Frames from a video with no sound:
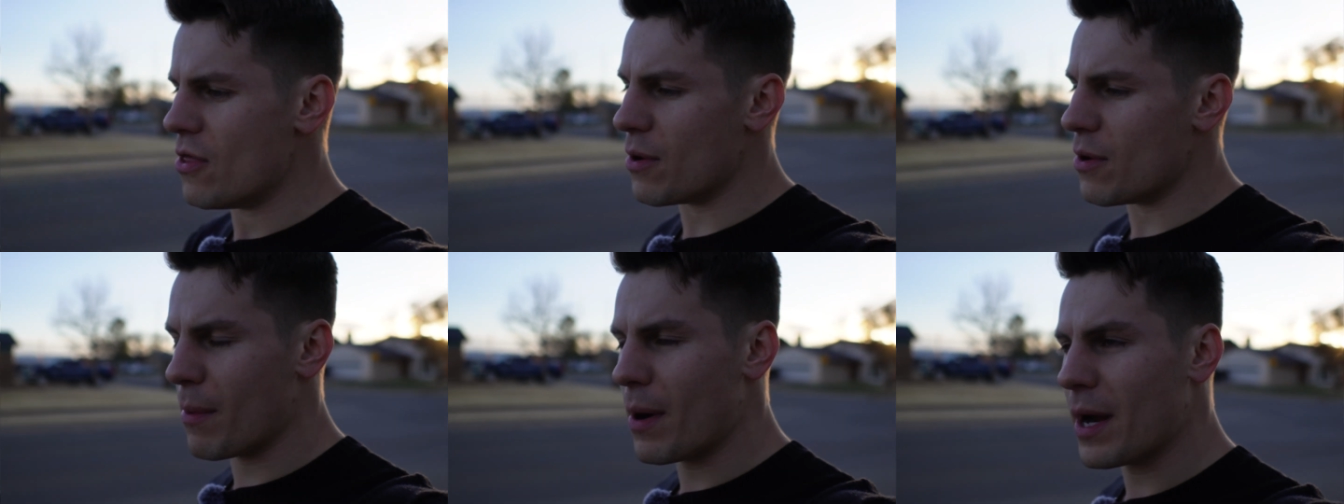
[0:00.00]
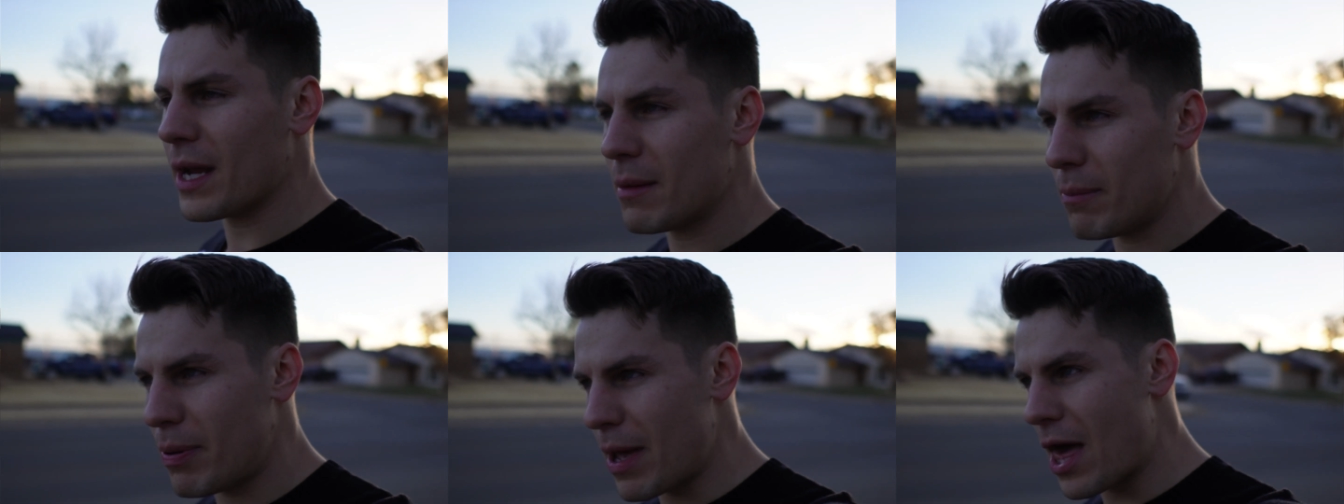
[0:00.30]
they're
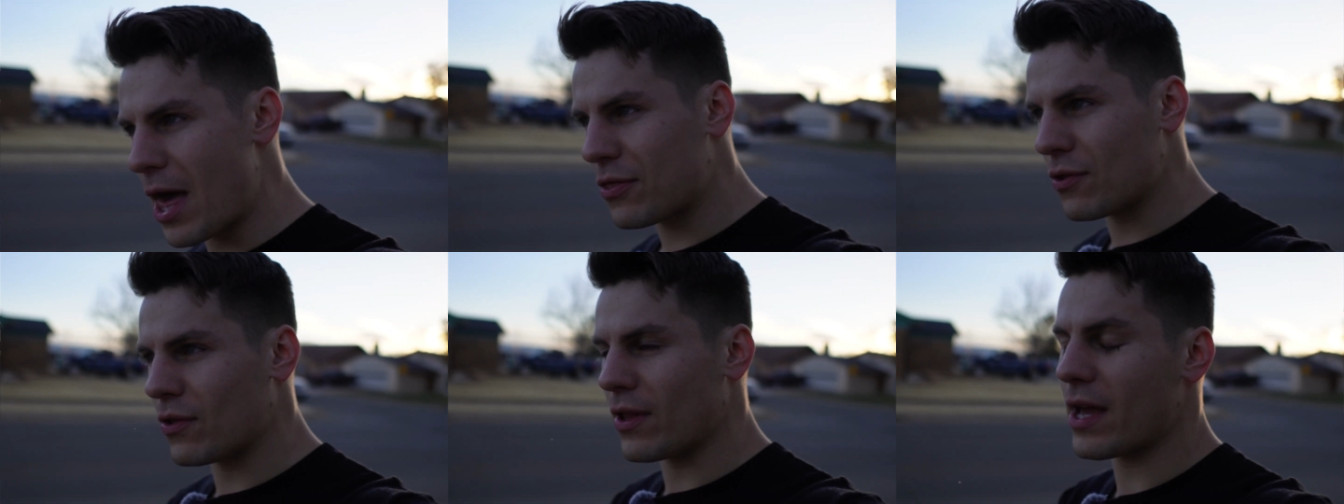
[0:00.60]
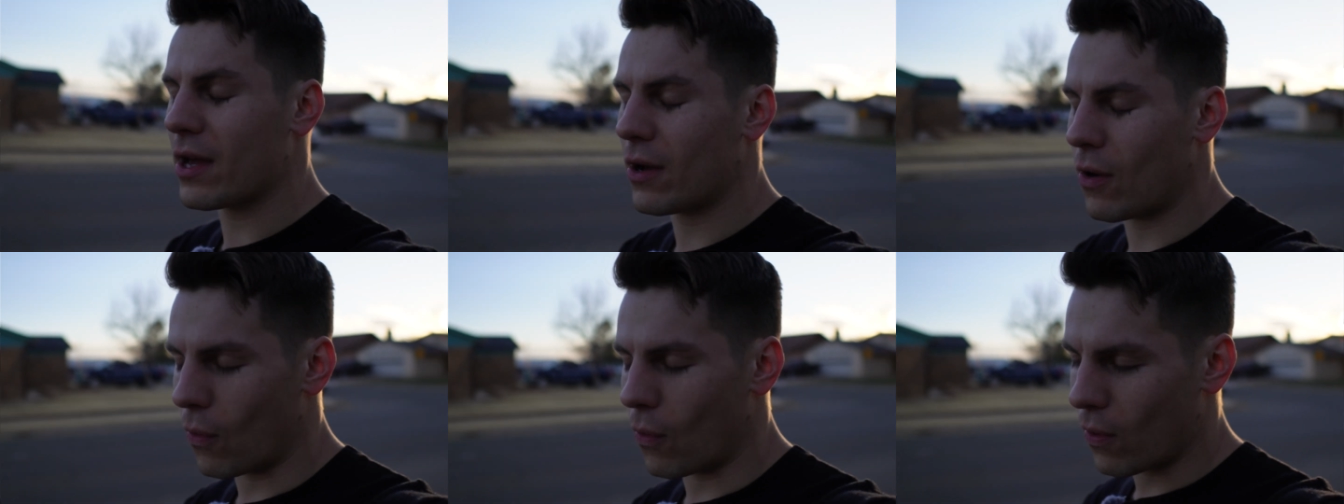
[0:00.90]
bringing Panther
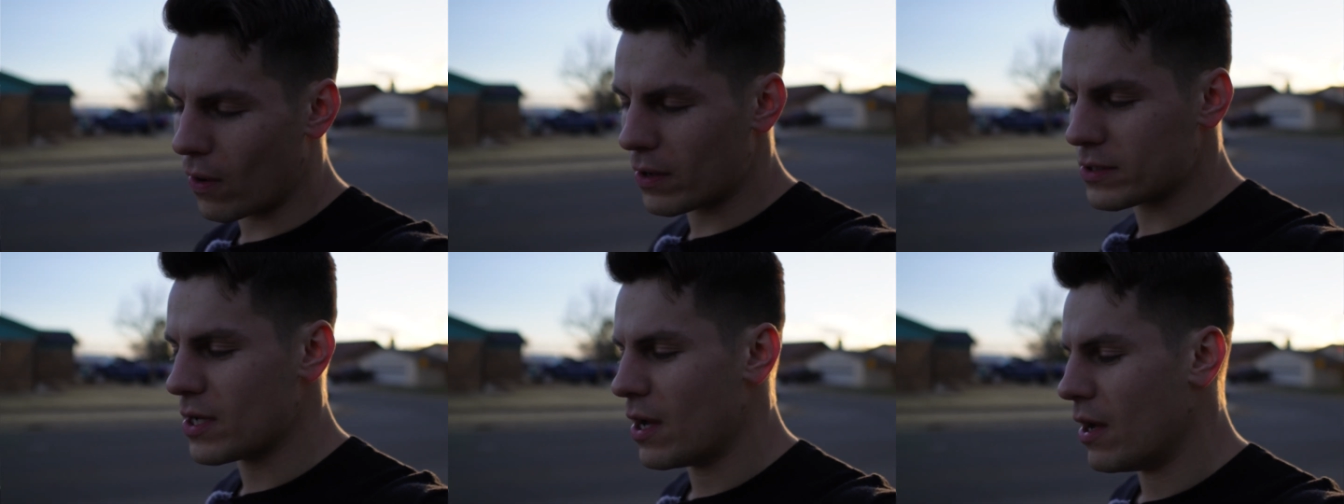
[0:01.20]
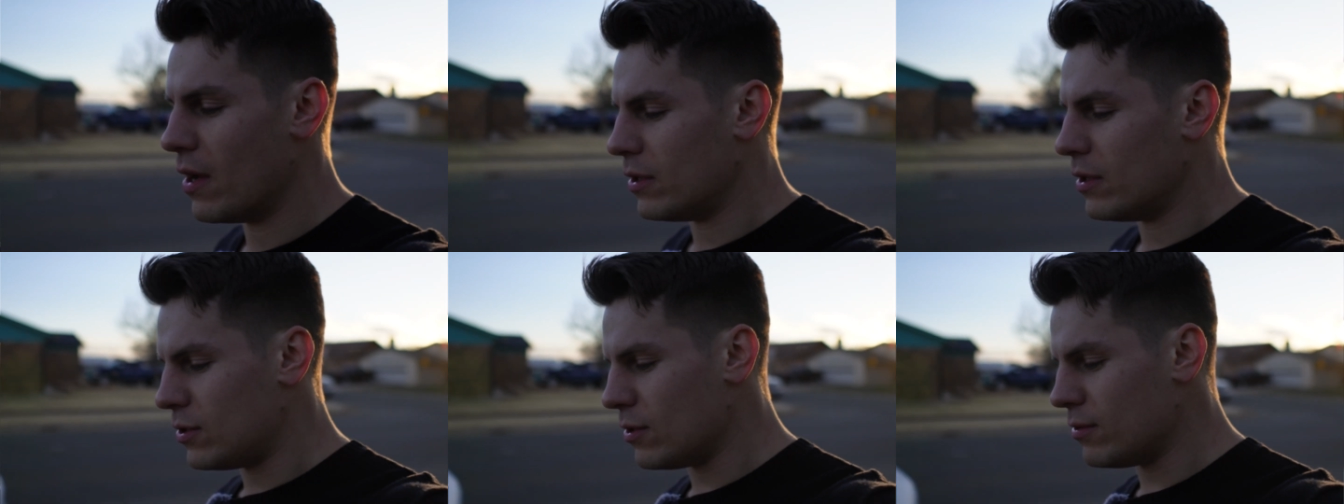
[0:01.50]
Lake cores
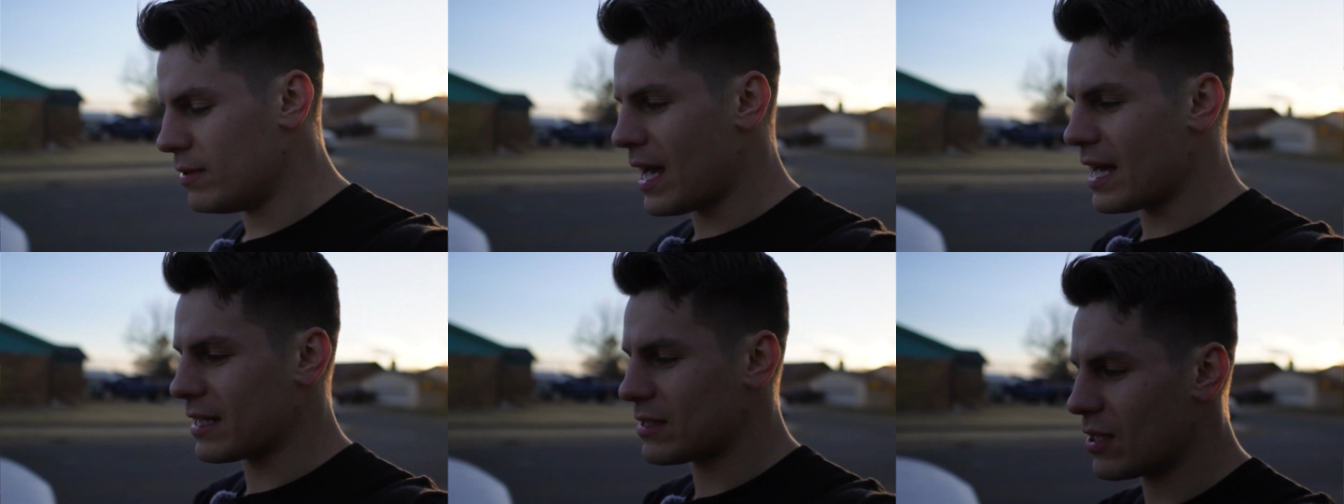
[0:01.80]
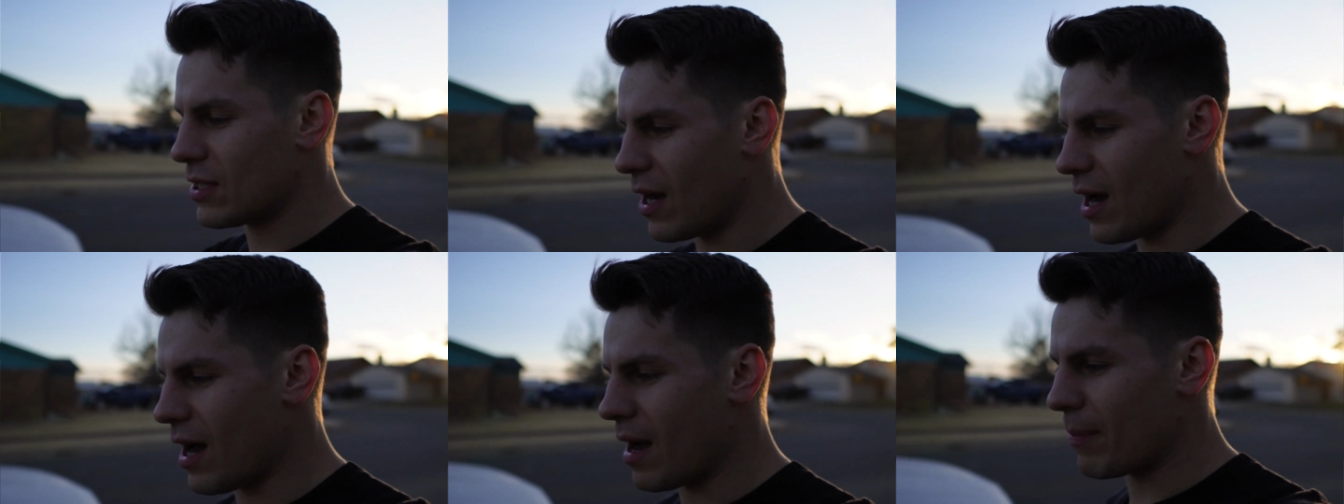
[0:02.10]
to
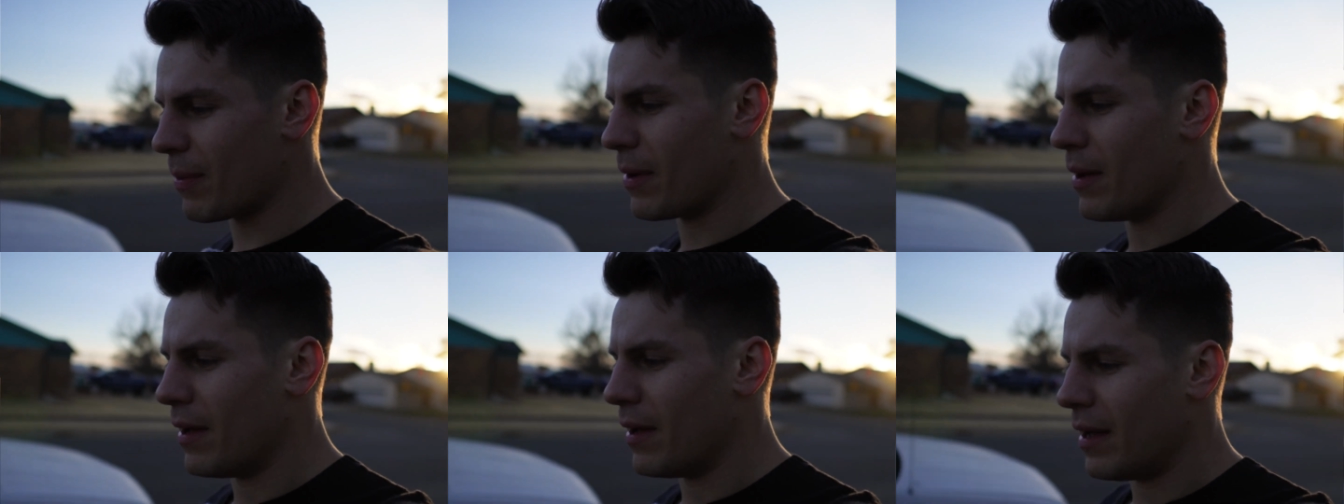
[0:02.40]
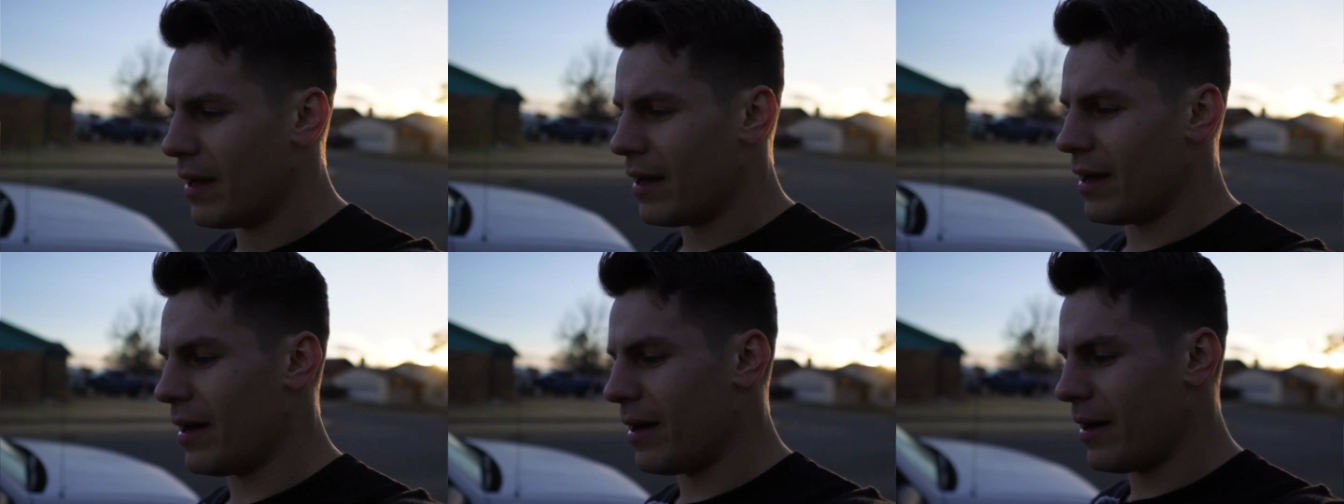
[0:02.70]
desktop.
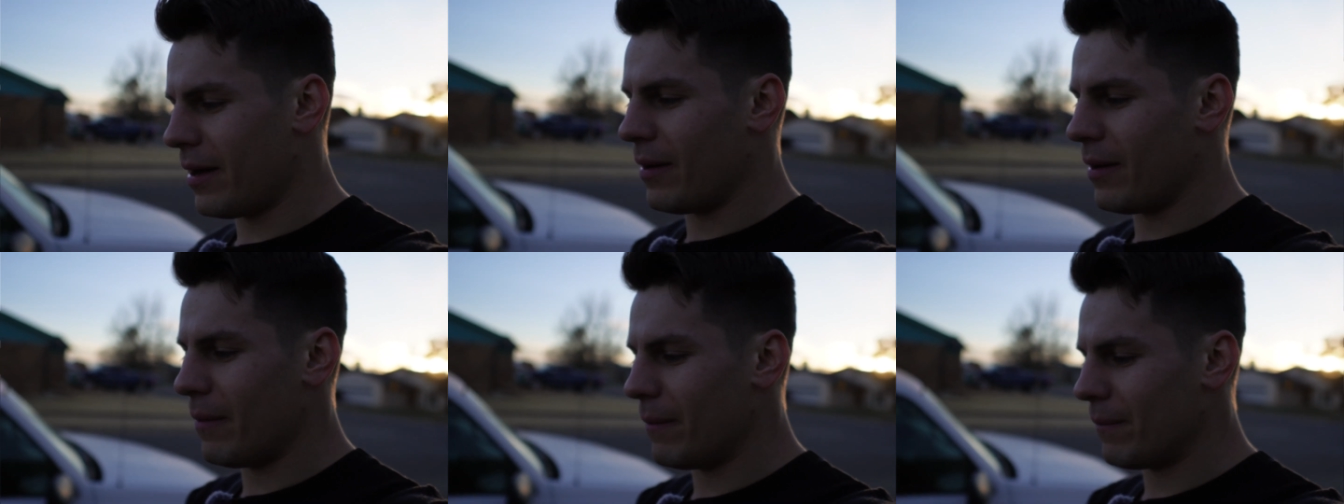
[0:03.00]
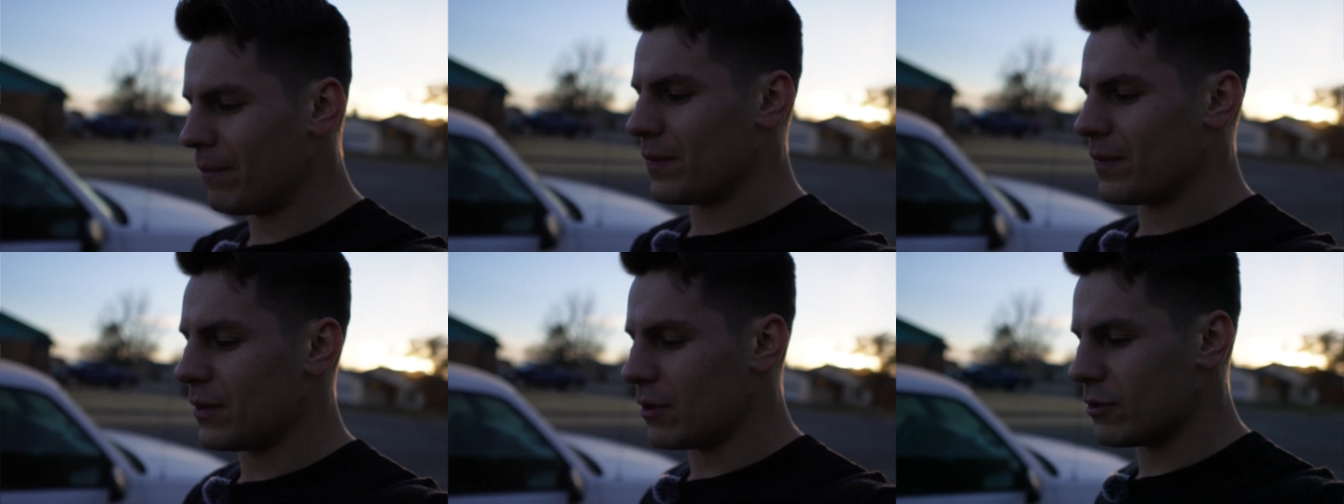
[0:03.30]

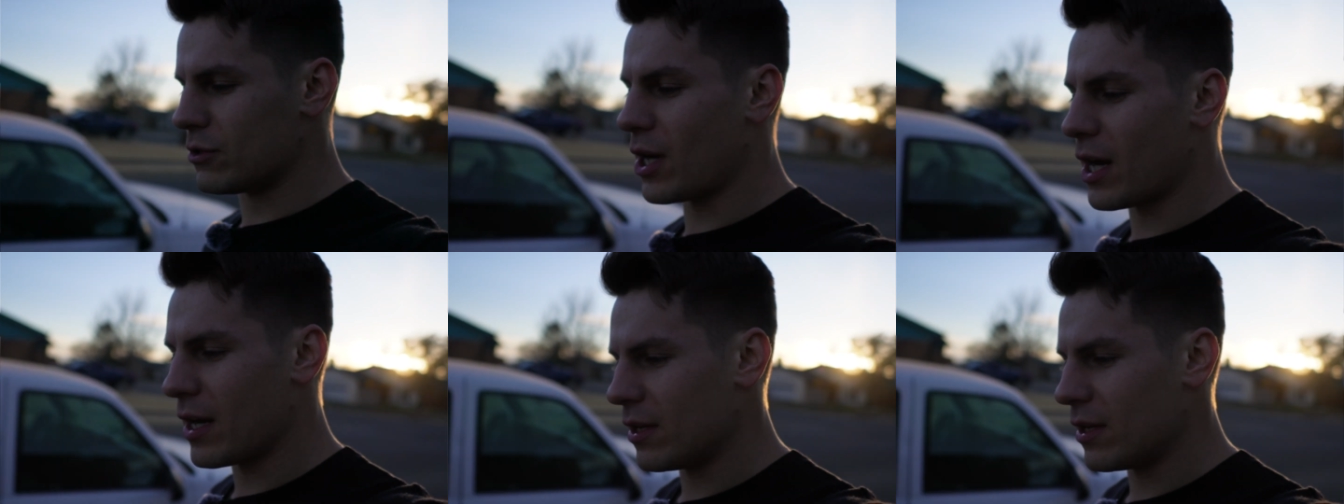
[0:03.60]
Um, they're